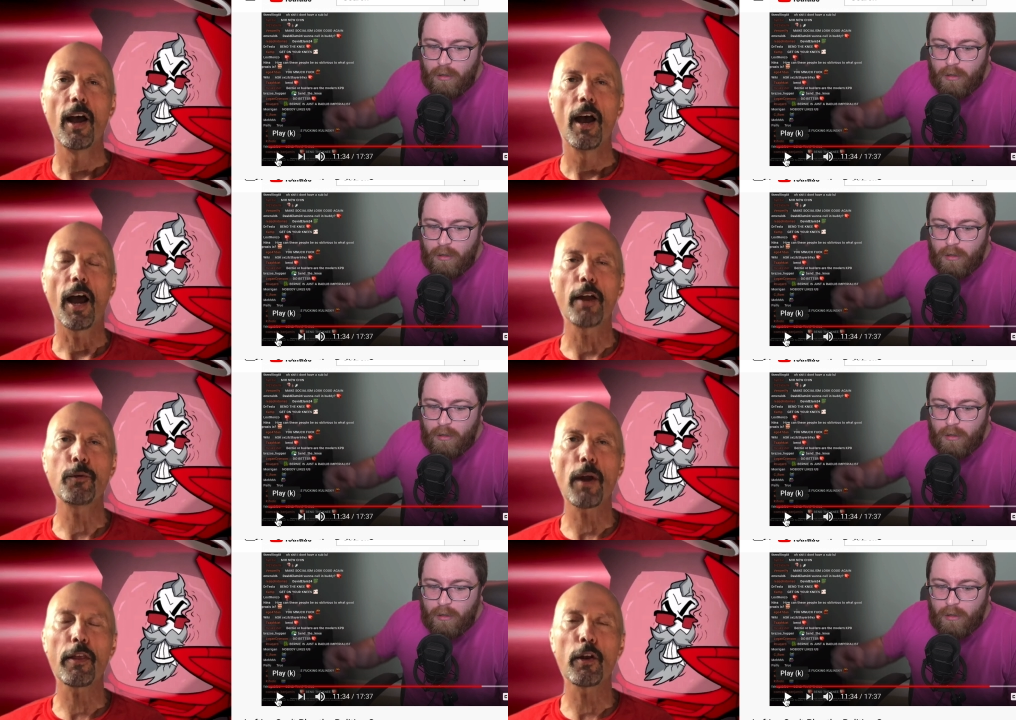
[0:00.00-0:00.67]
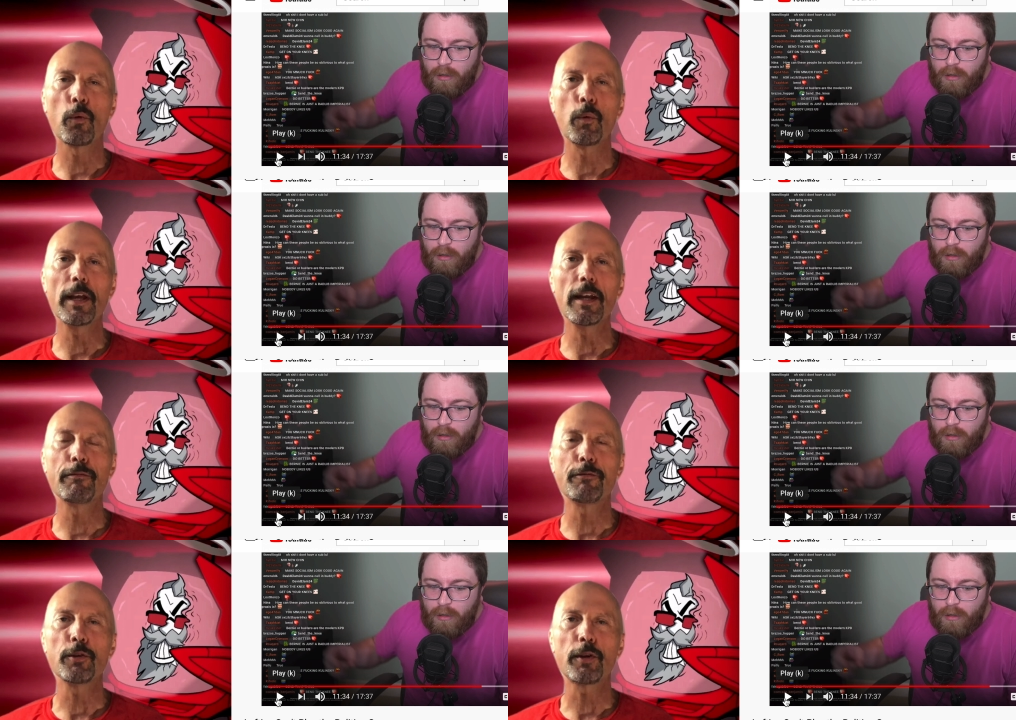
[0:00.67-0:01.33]
Speaker 1: I'd rather win a
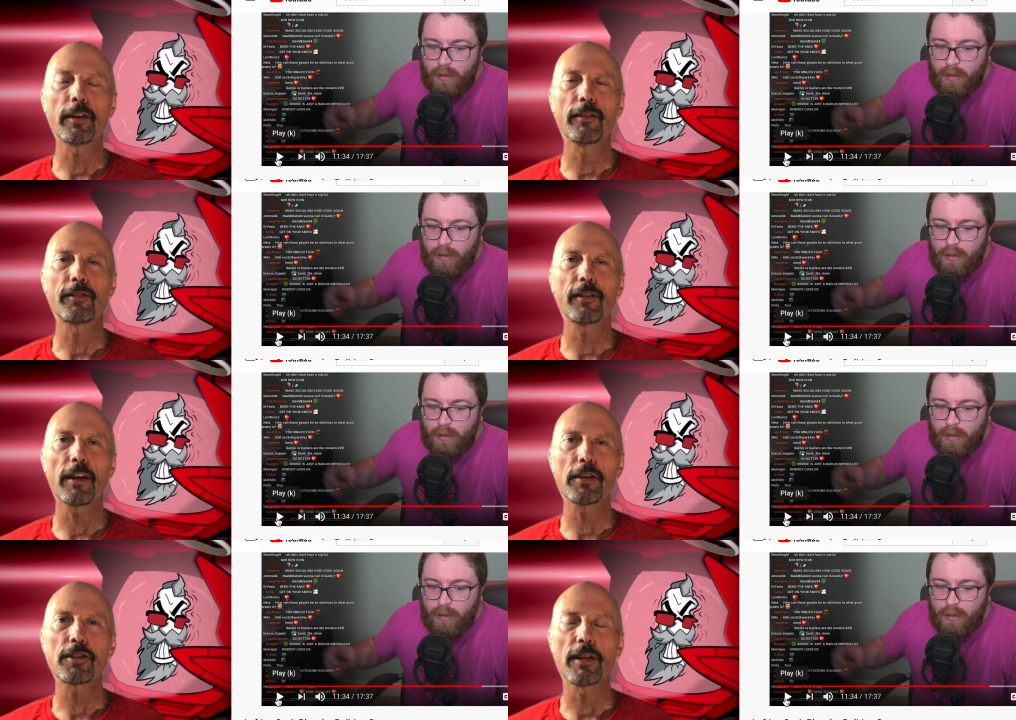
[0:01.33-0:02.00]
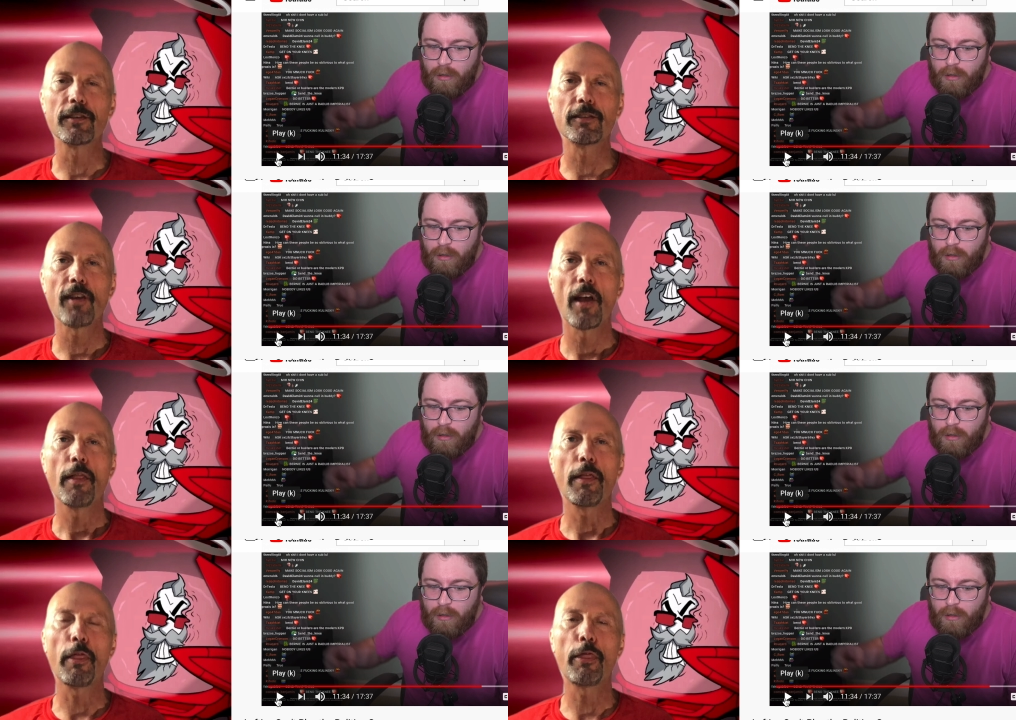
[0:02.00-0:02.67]
few concessions
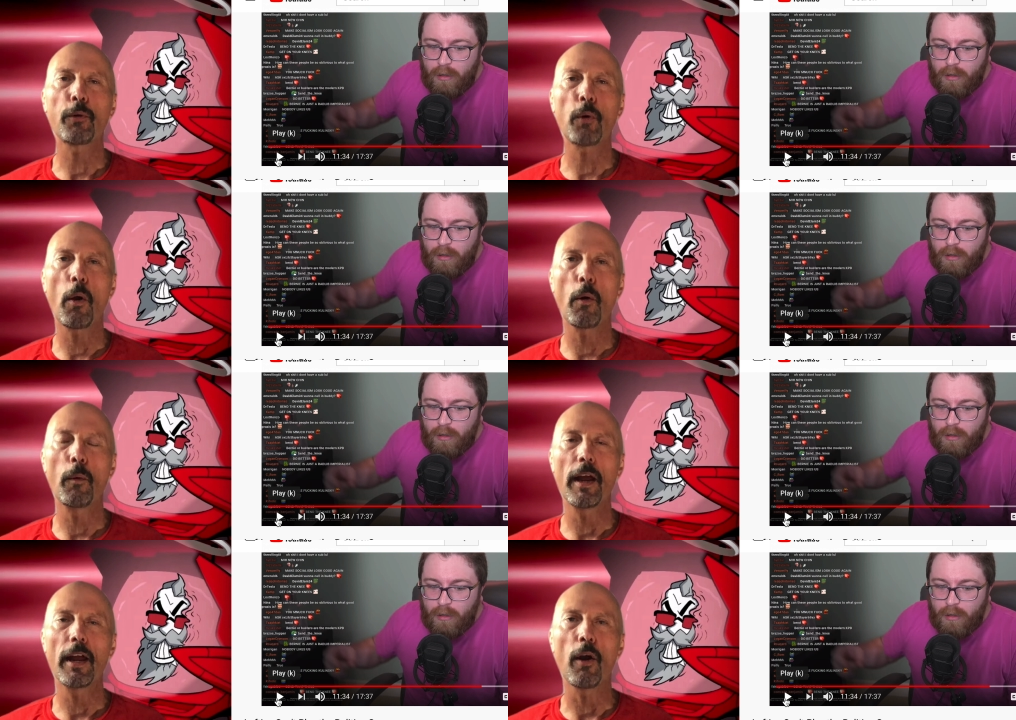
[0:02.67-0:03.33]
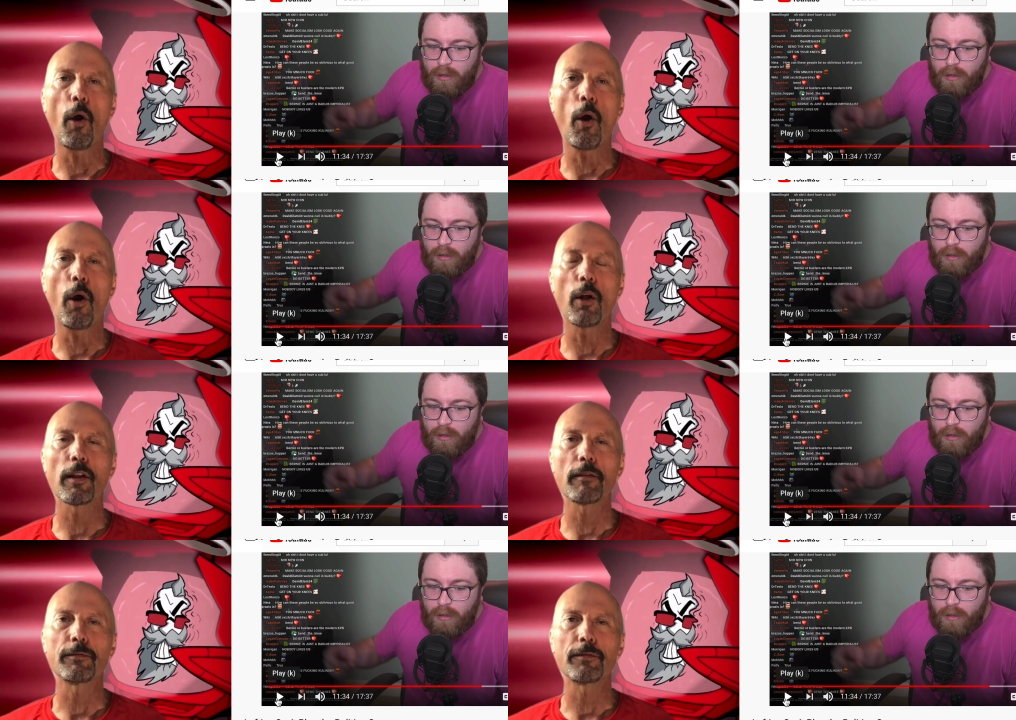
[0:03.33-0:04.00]
than throw away all
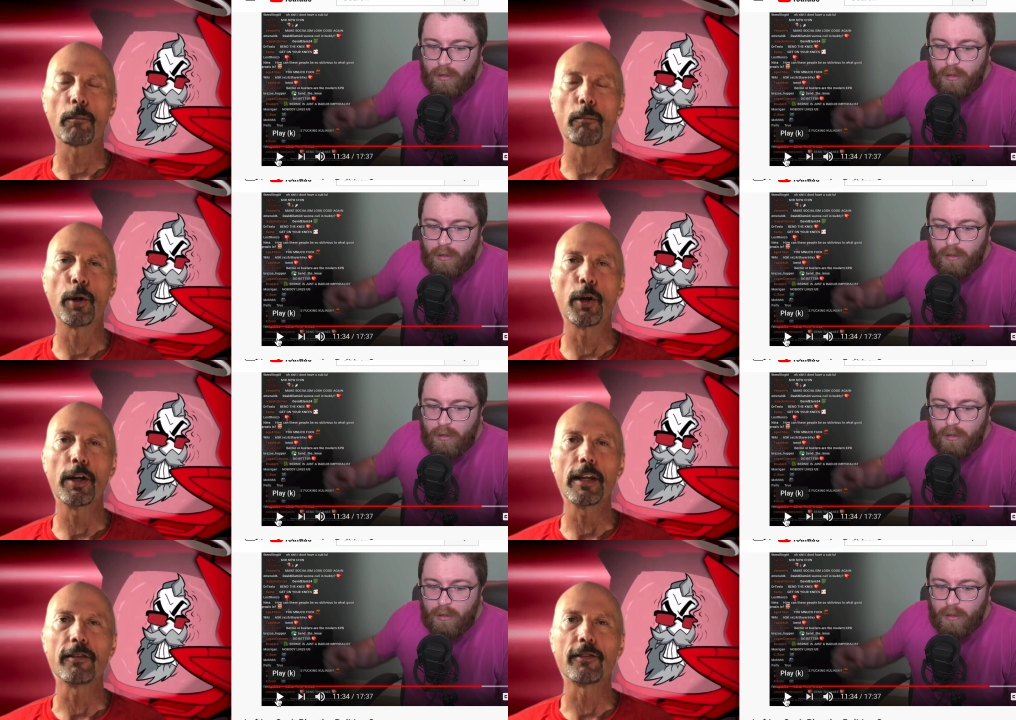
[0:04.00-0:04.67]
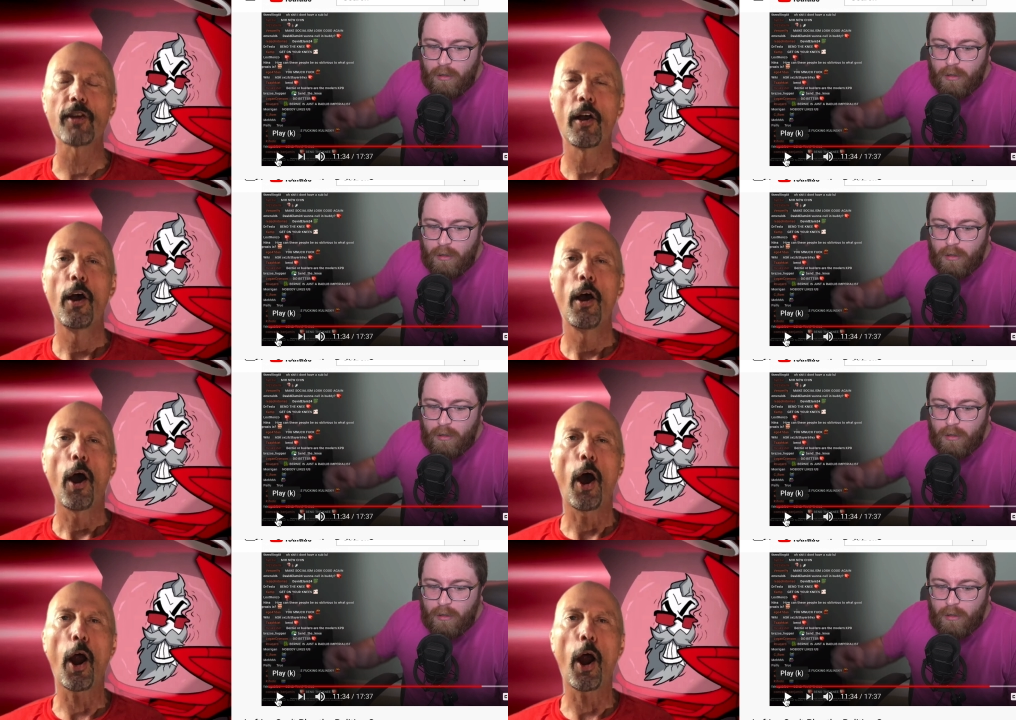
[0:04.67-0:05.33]
of Bernie's
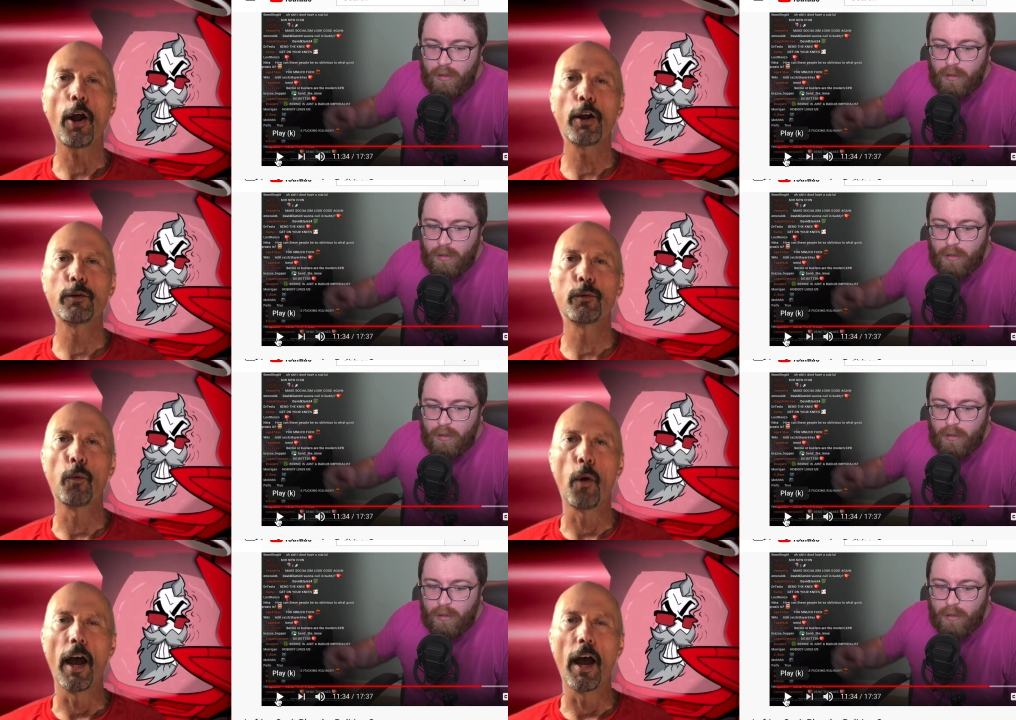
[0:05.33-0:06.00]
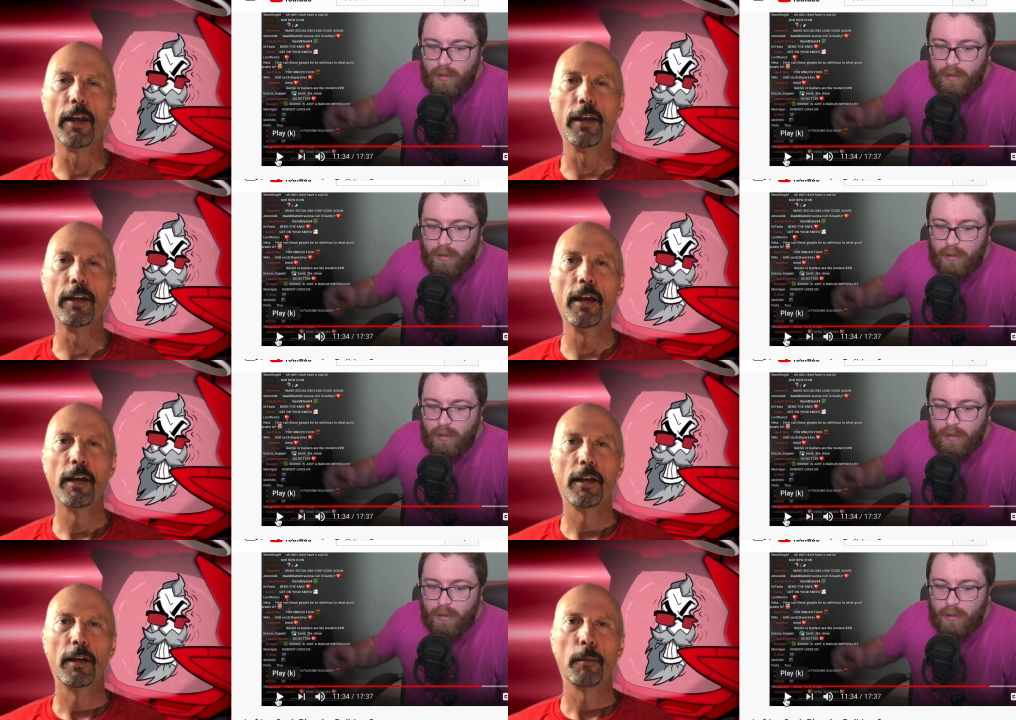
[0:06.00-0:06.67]
hard-won
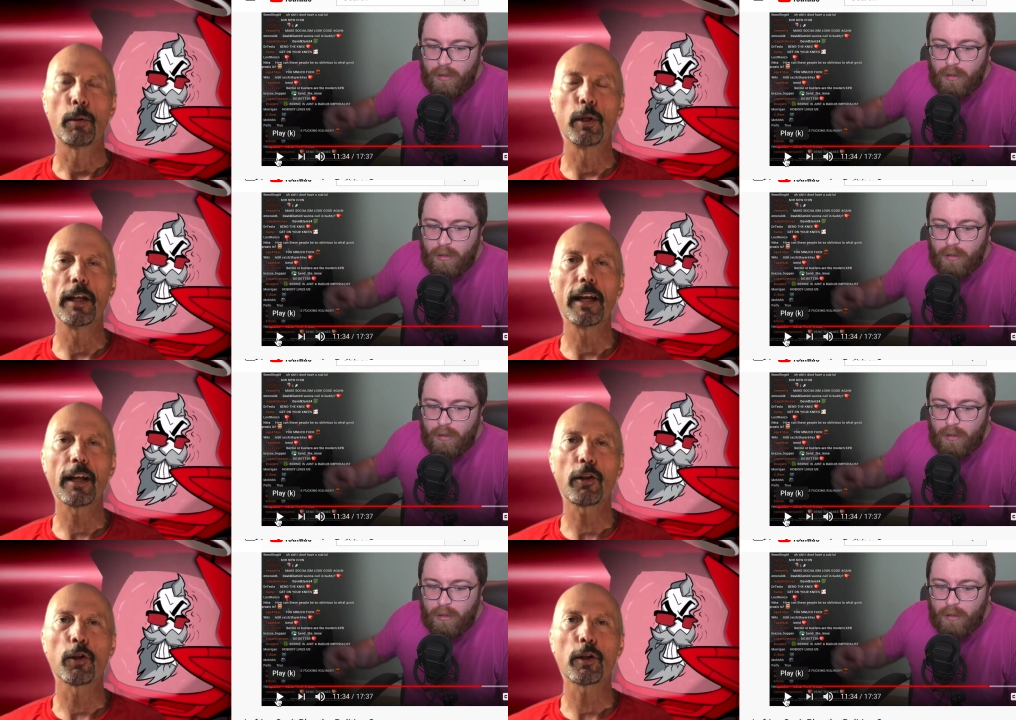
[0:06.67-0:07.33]
political